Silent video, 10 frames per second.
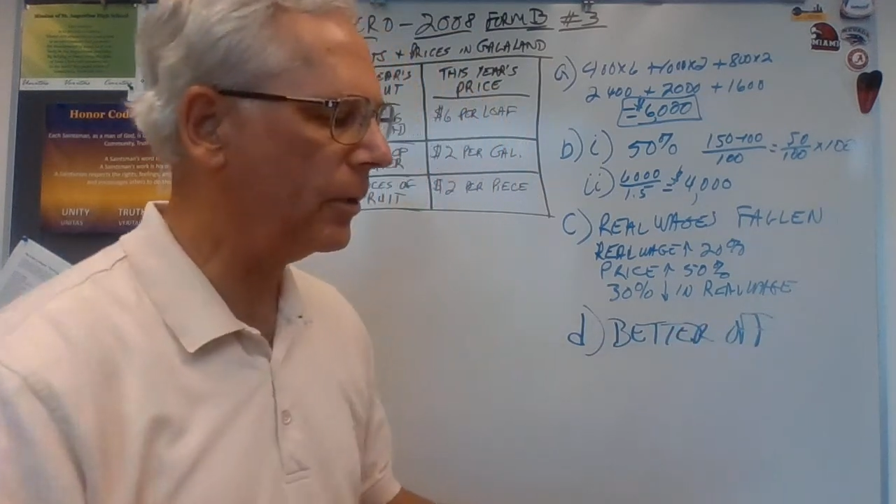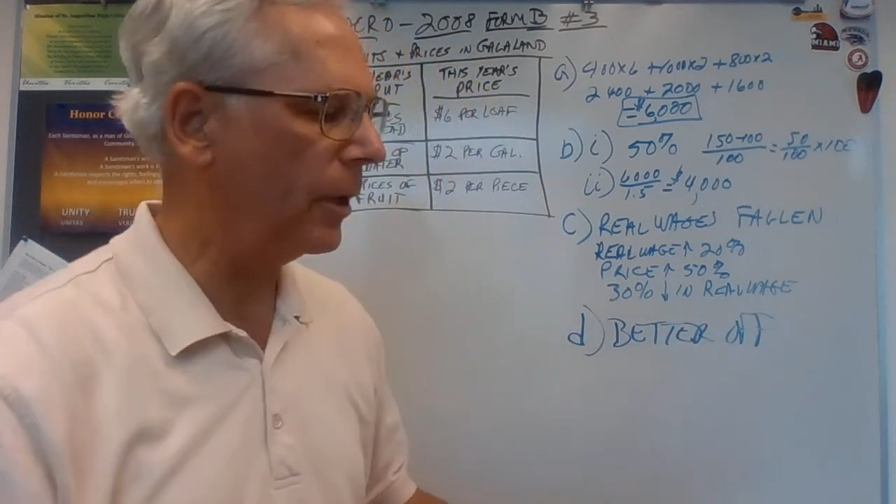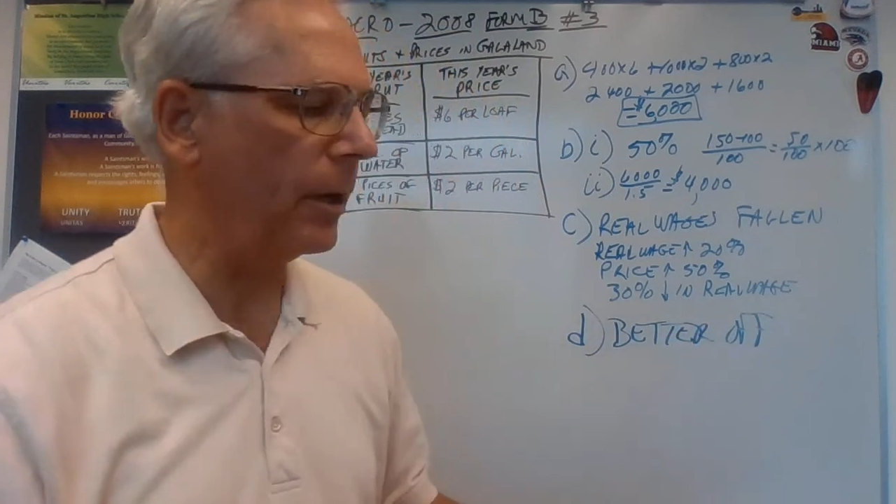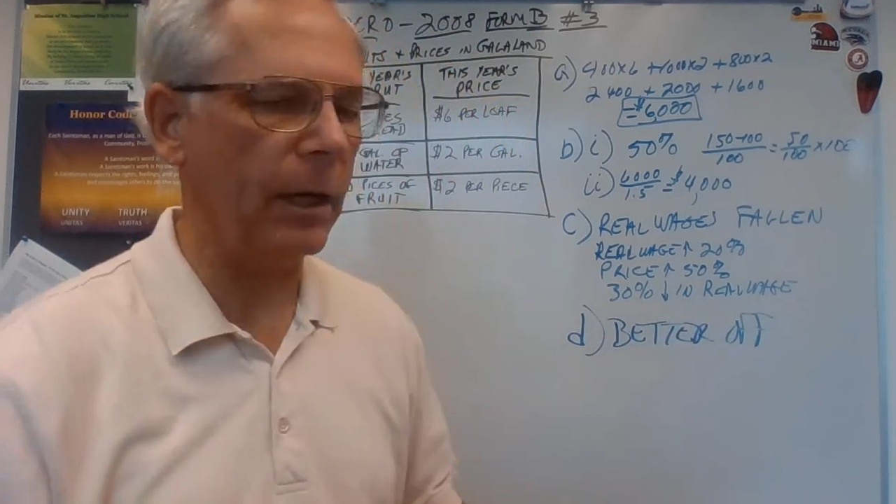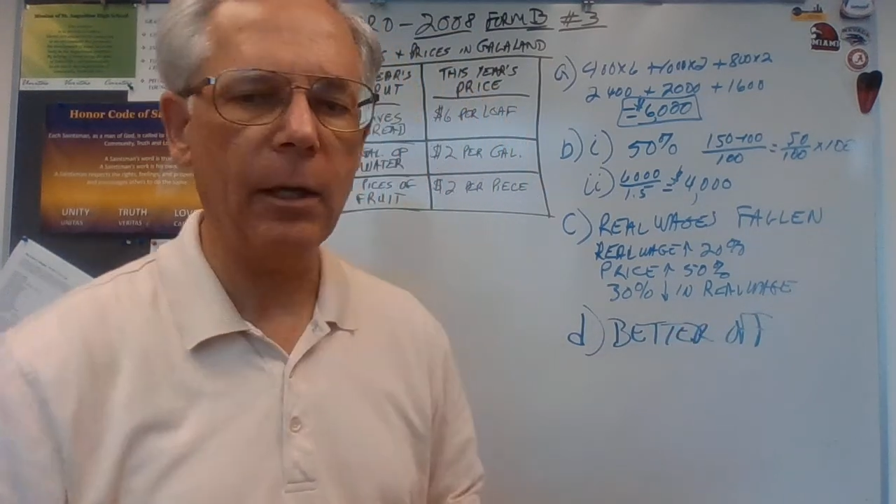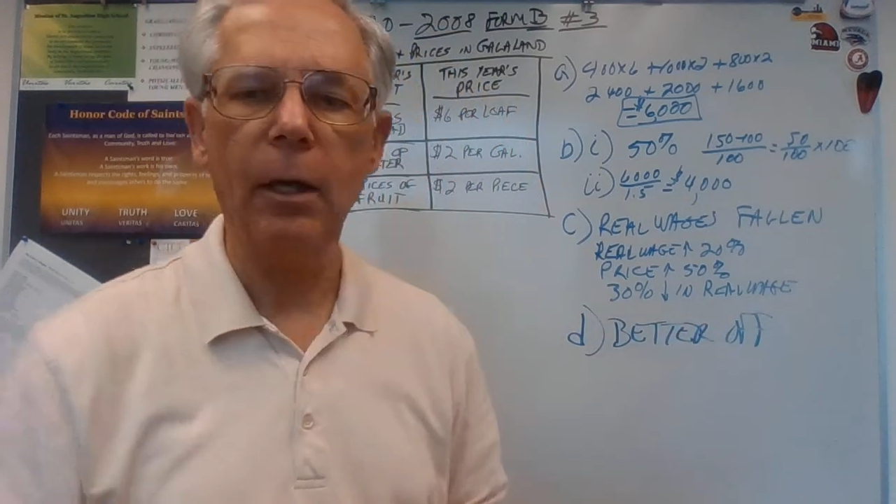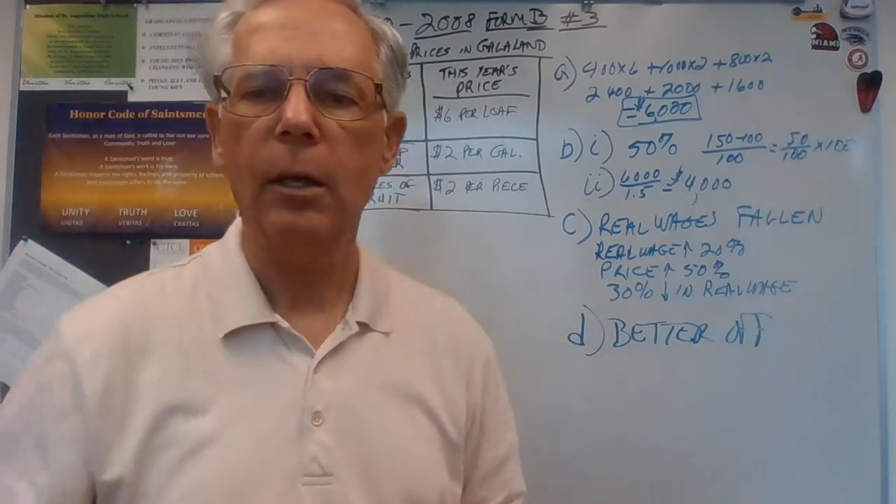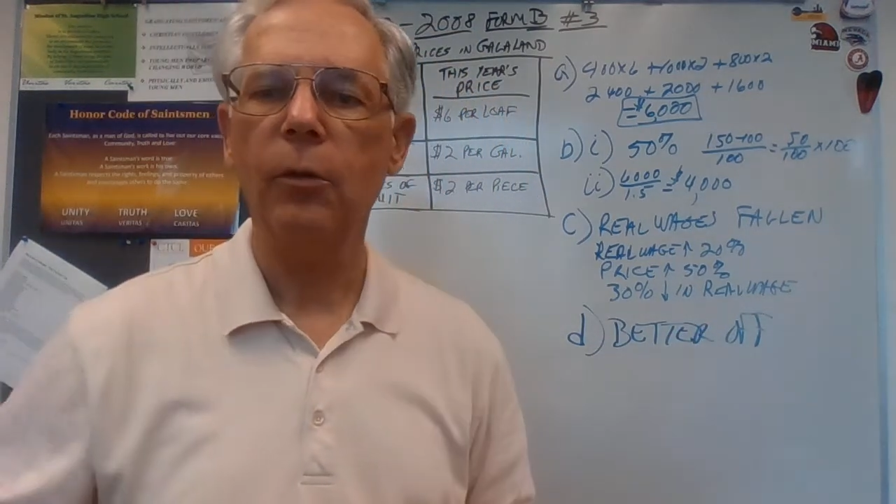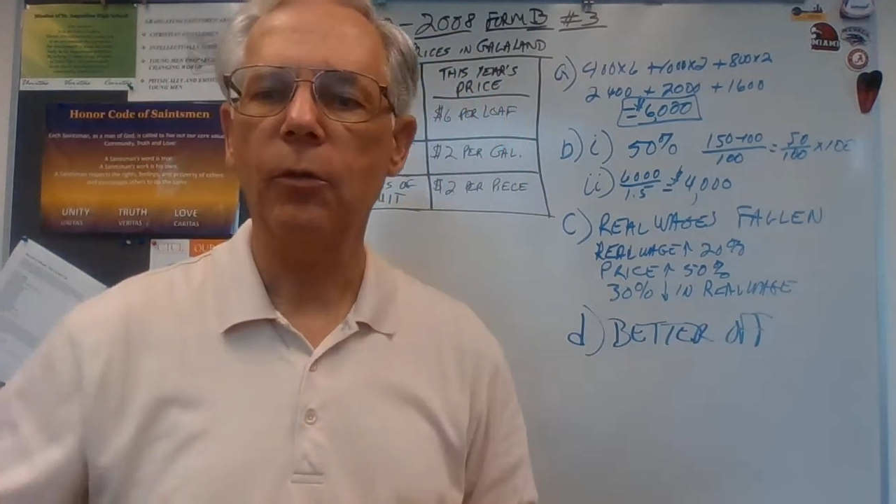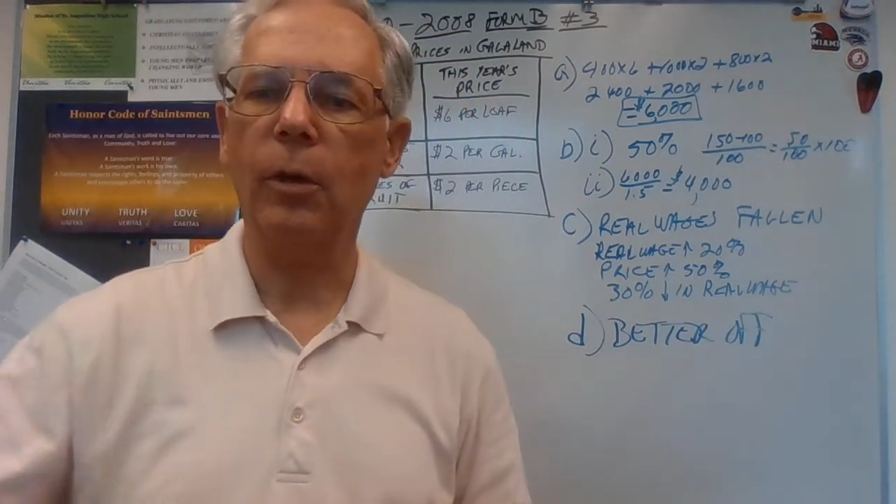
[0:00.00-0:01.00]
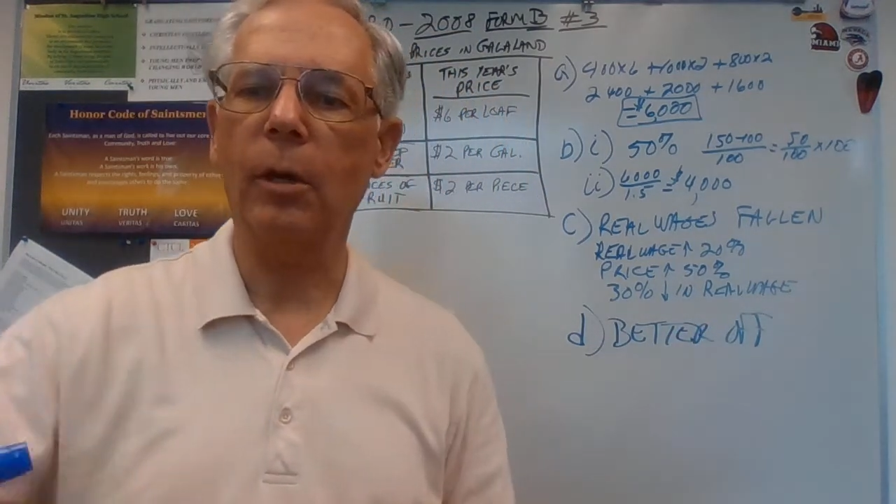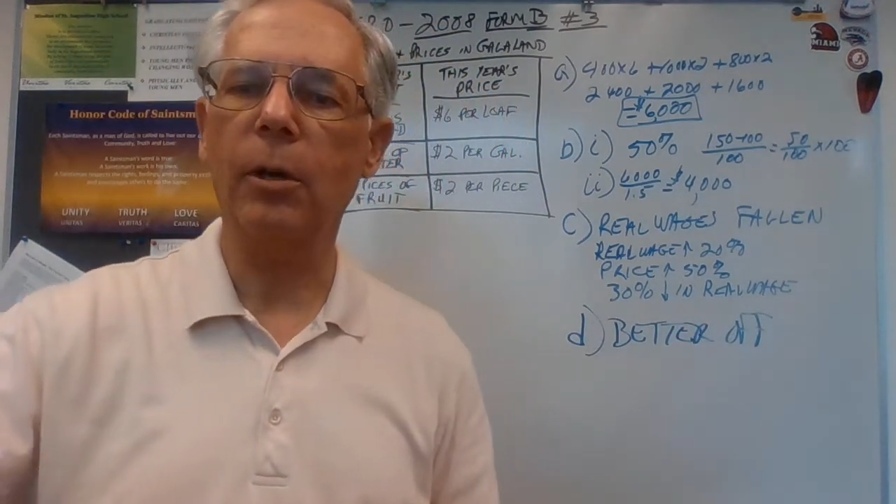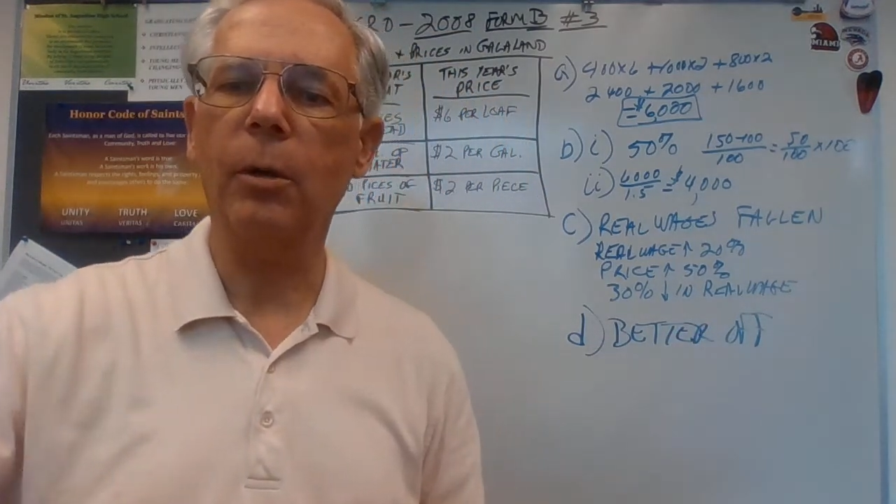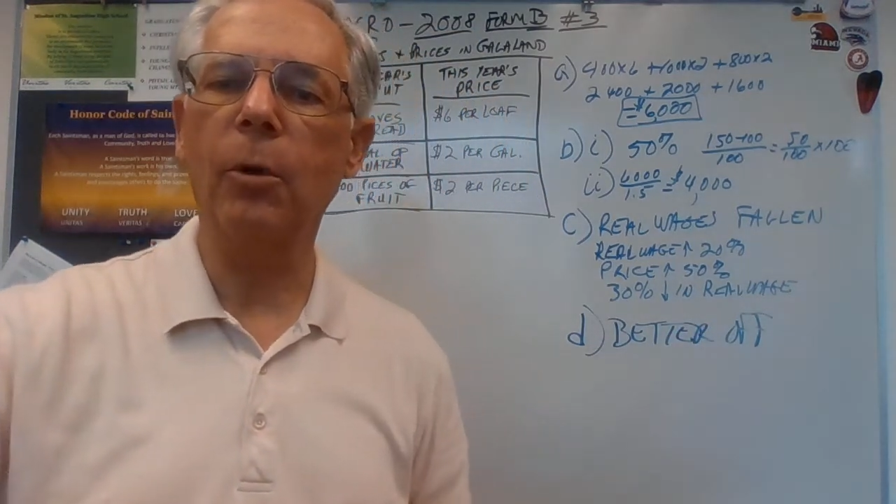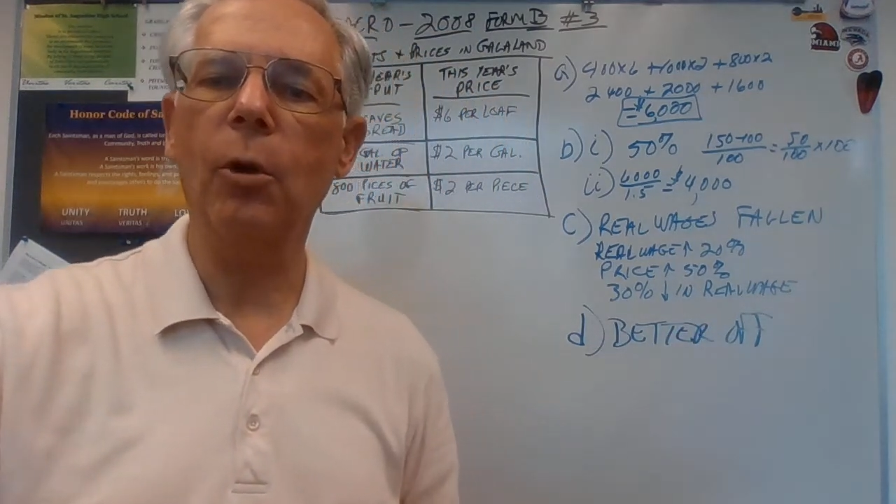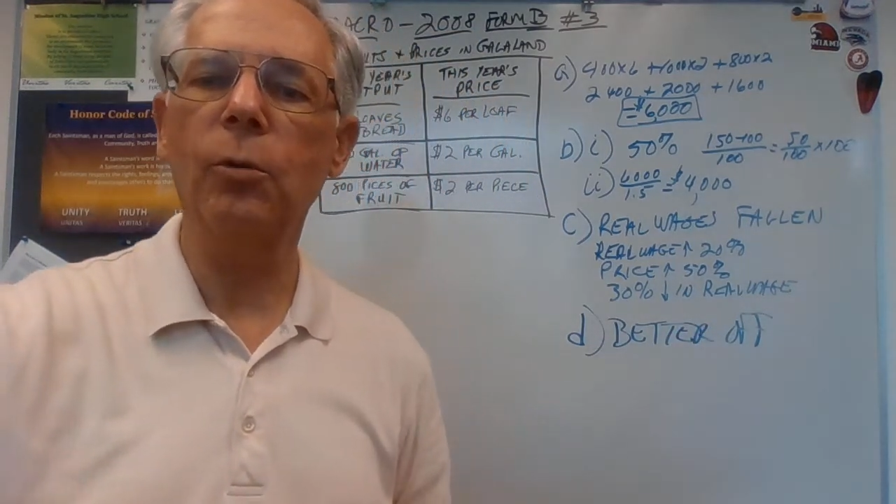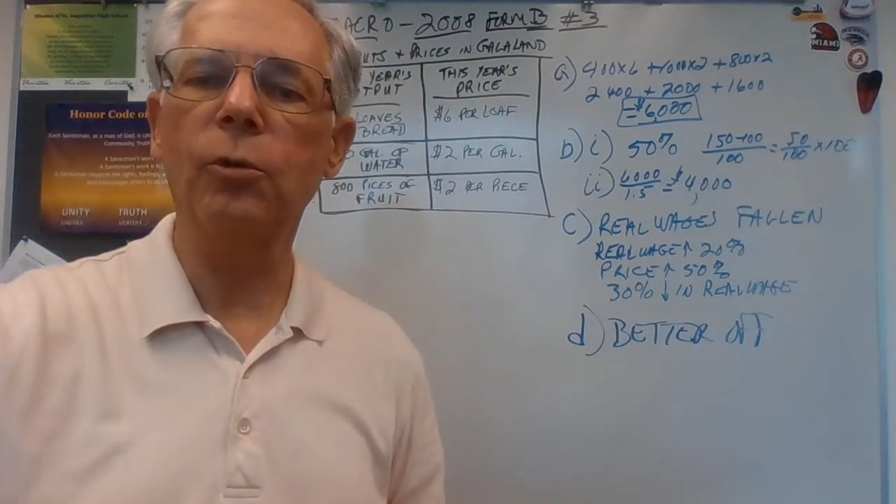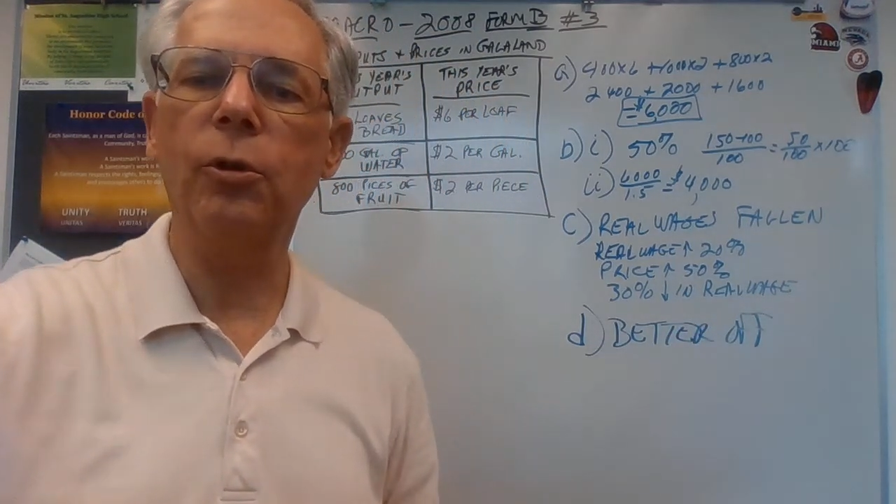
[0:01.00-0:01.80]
All right, so now I'm going to go